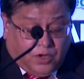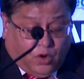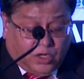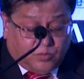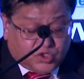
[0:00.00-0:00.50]

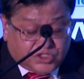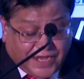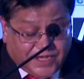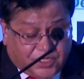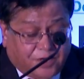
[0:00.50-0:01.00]
almost
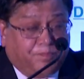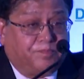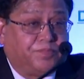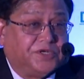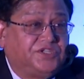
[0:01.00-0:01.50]

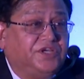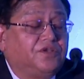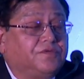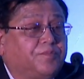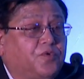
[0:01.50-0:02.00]
90%
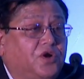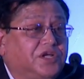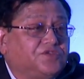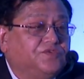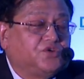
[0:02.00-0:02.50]
of the
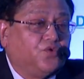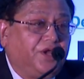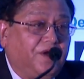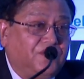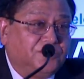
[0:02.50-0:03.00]
products which
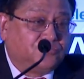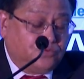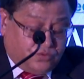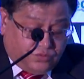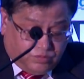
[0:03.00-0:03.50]
Korea wants to
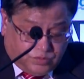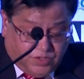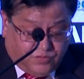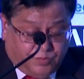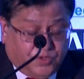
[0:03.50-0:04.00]
do, they
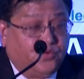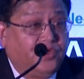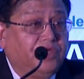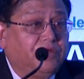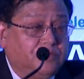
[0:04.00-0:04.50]
would be
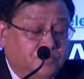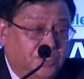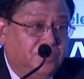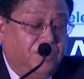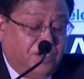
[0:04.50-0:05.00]
doing
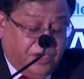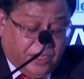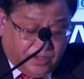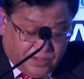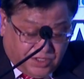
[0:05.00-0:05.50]
in
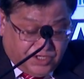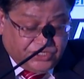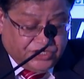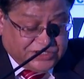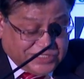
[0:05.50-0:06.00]
India
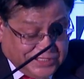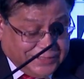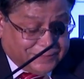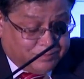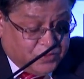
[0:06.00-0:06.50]
indigenously.
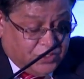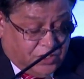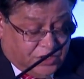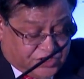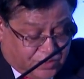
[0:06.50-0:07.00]

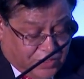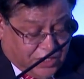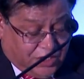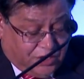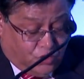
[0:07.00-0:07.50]

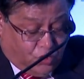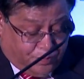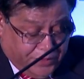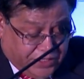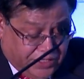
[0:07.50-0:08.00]
Similarly,
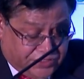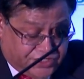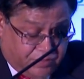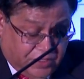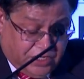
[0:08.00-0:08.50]
European and
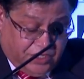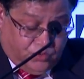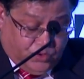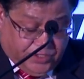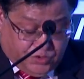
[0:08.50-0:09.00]
similarly
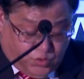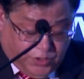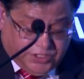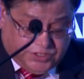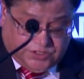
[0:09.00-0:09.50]

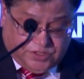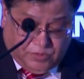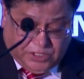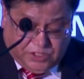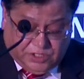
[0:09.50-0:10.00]
US,
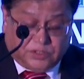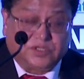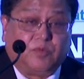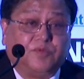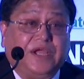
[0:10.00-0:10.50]
similarly
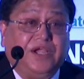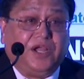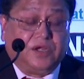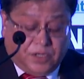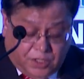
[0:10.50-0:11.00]
some of the
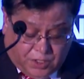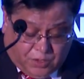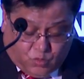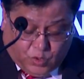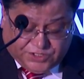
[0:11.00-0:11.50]
Indian
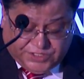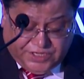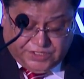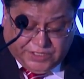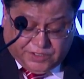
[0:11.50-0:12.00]
who are
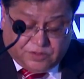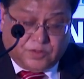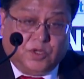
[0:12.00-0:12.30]
saying that,